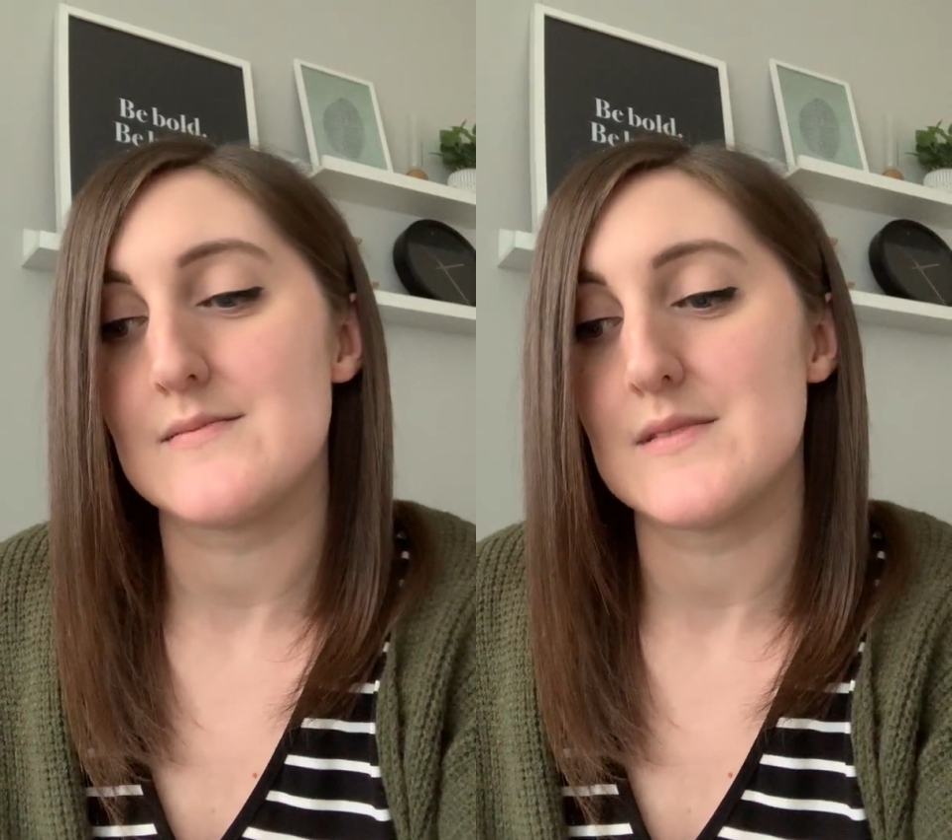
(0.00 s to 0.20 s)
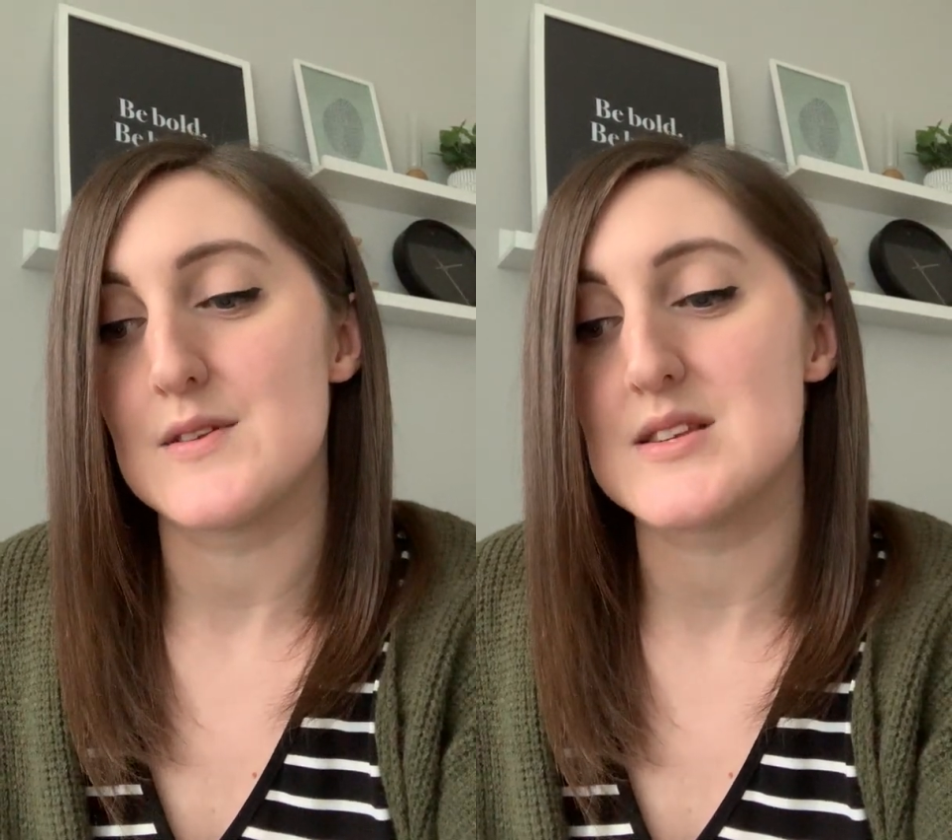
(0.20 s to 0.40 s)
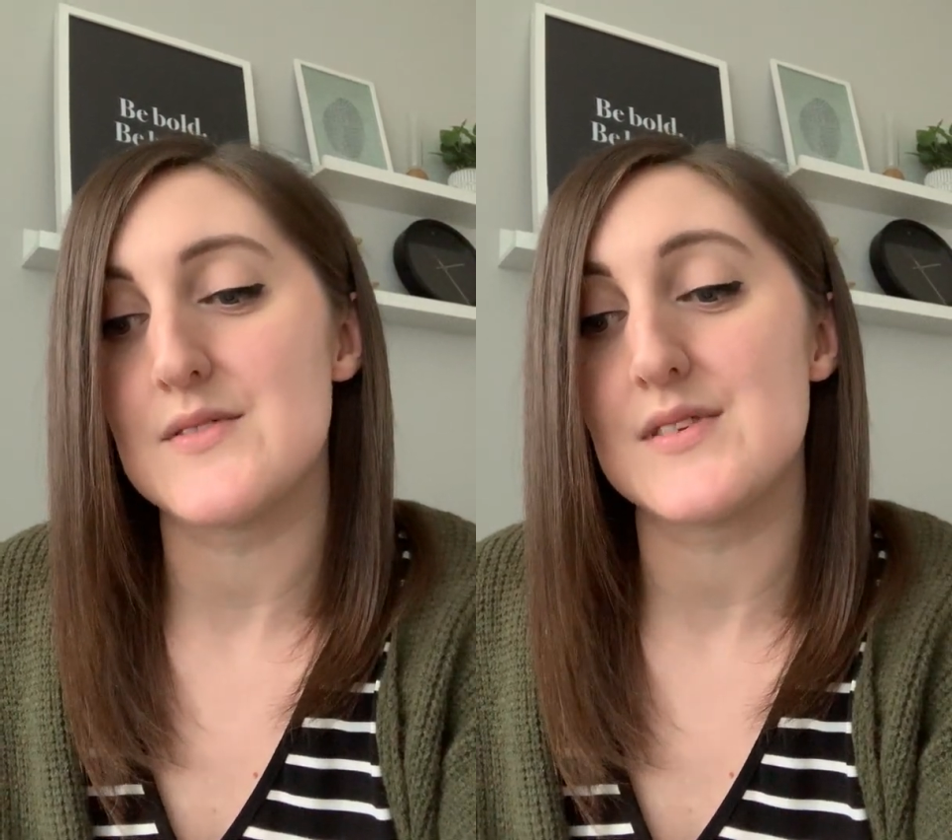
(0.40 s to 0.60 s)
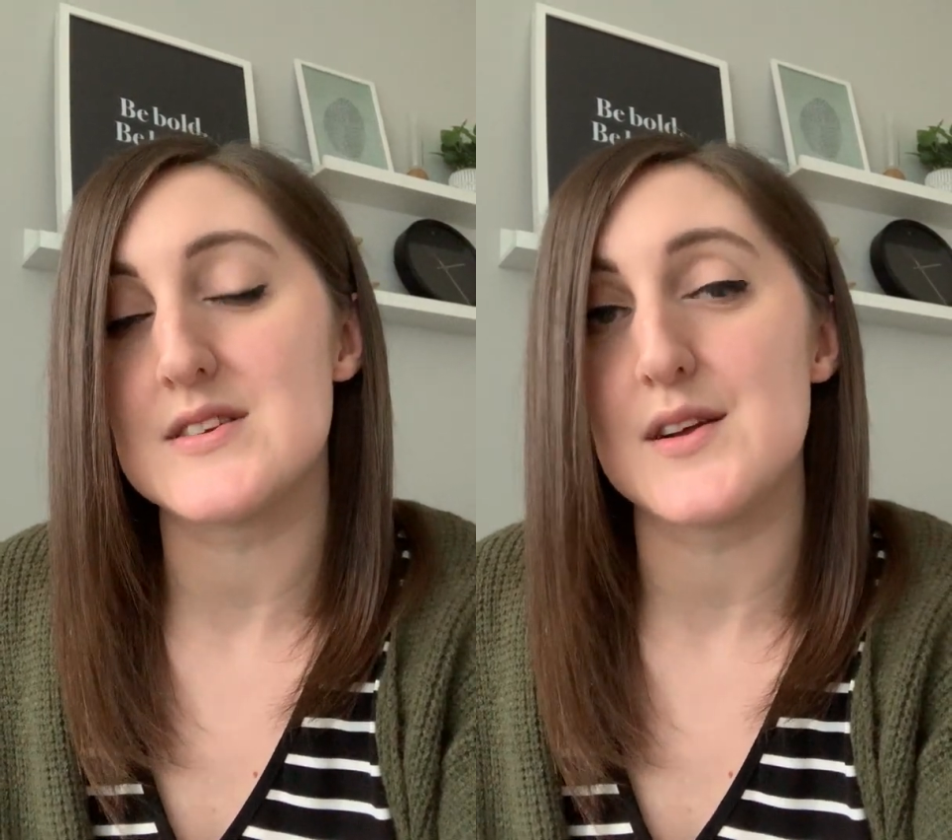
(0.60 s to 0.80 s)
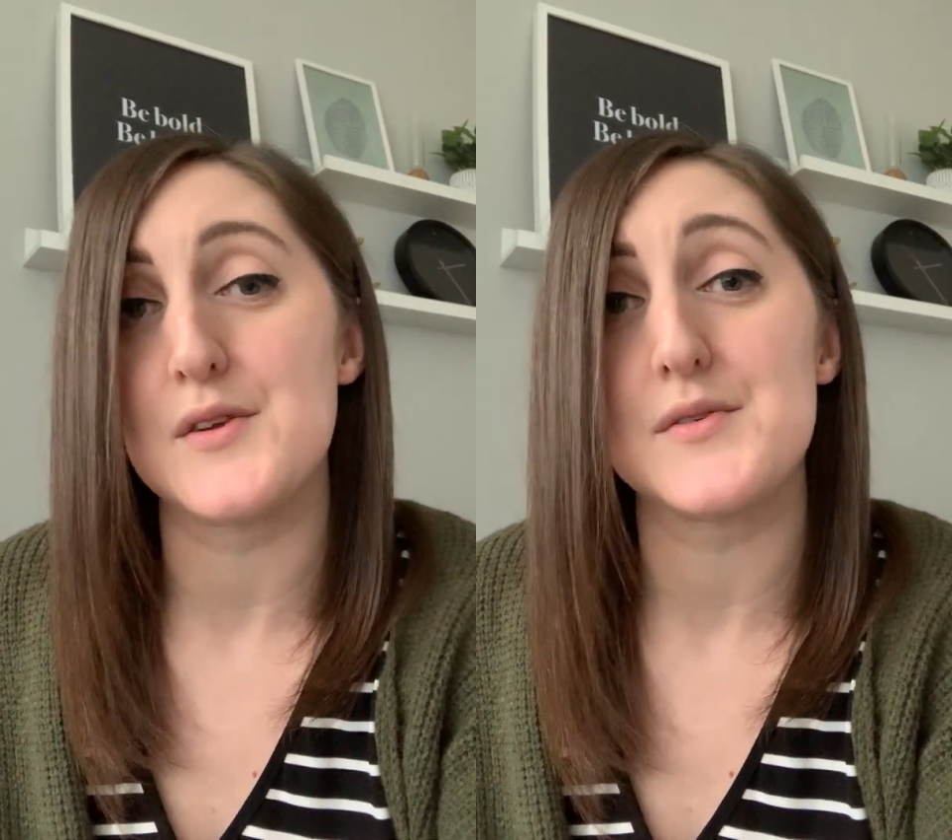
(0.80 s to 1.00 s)
lots of different
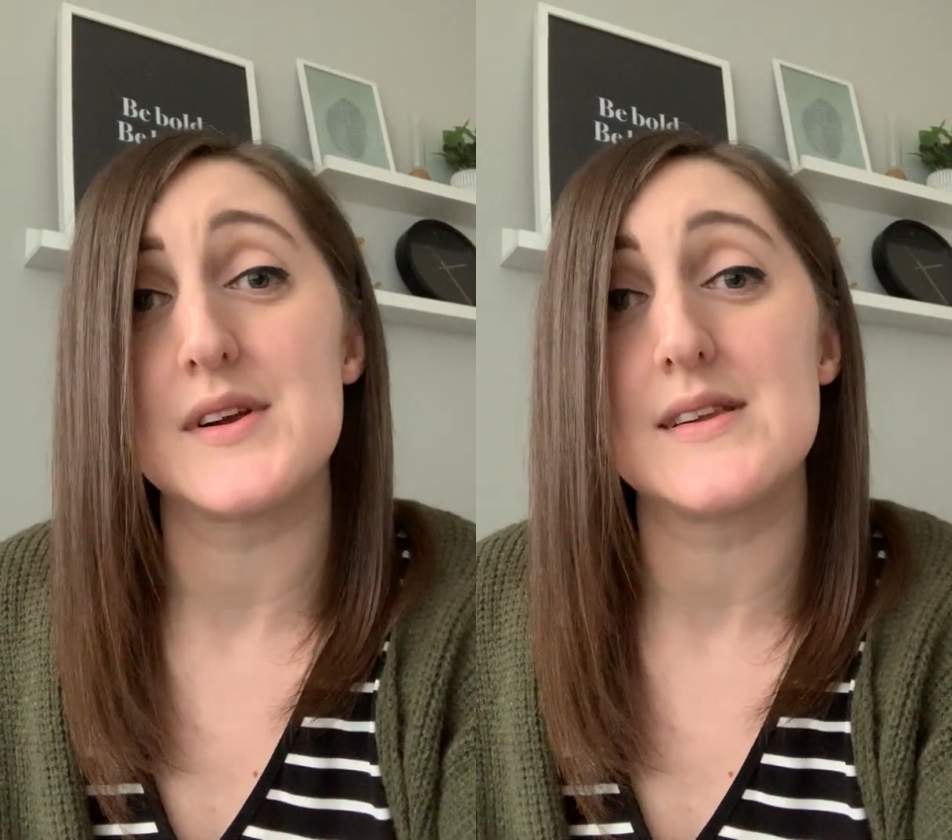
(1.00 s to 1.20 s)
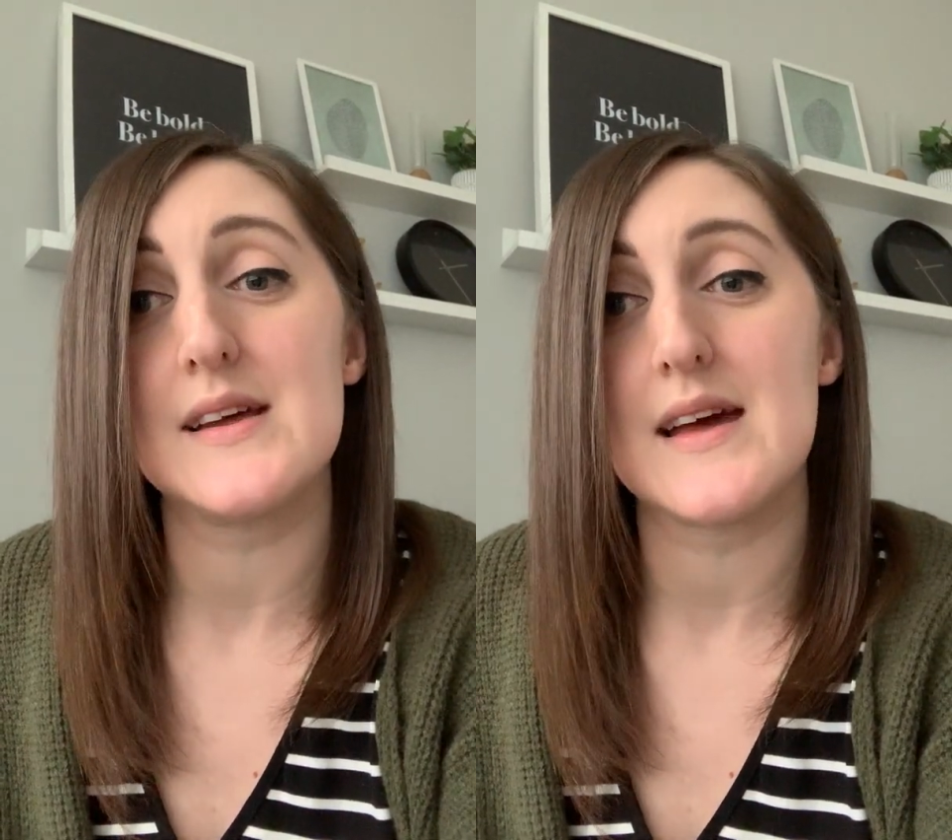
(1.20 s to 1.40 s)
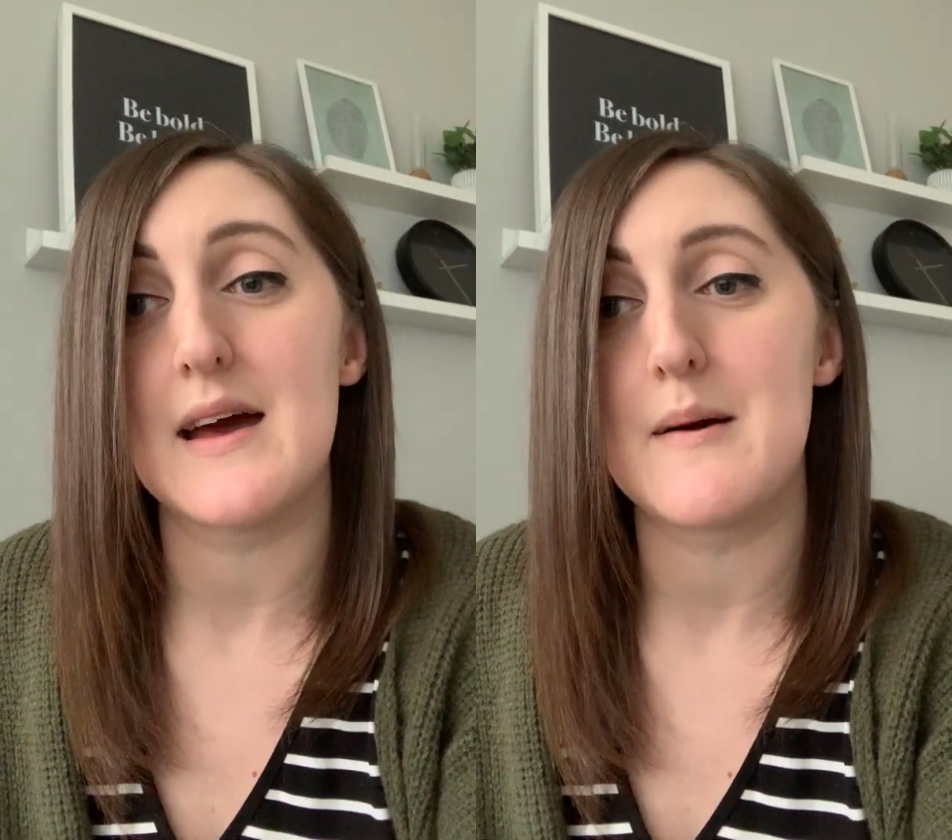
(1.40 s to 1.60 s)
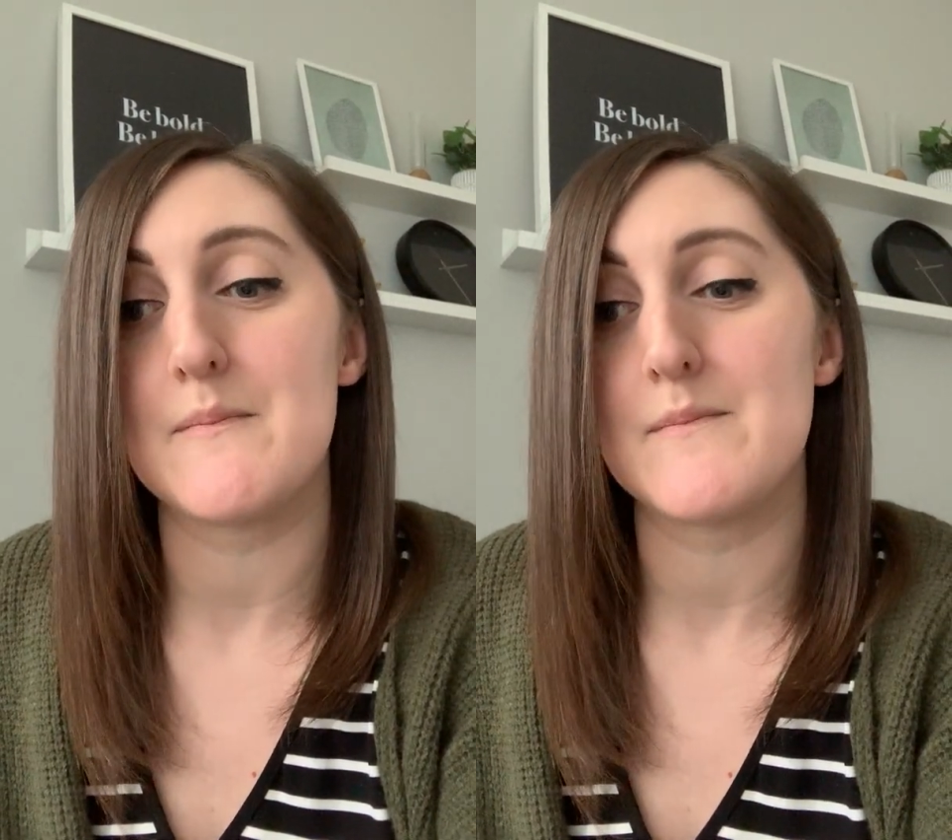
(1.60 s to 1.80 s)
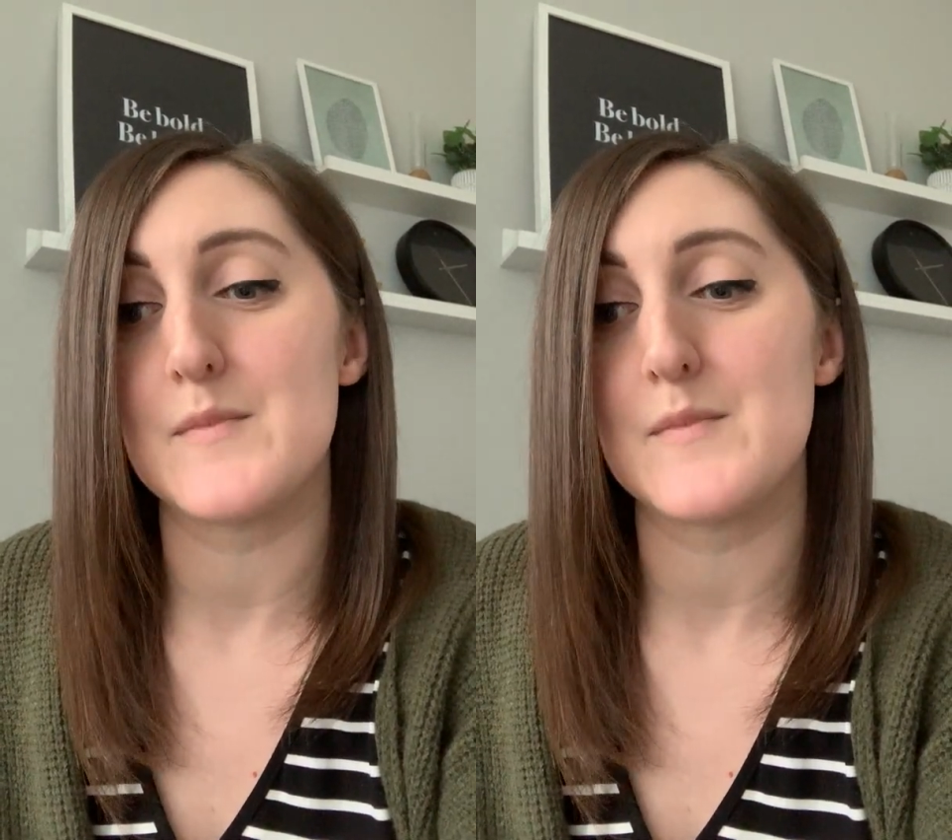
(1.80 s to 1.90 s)
children,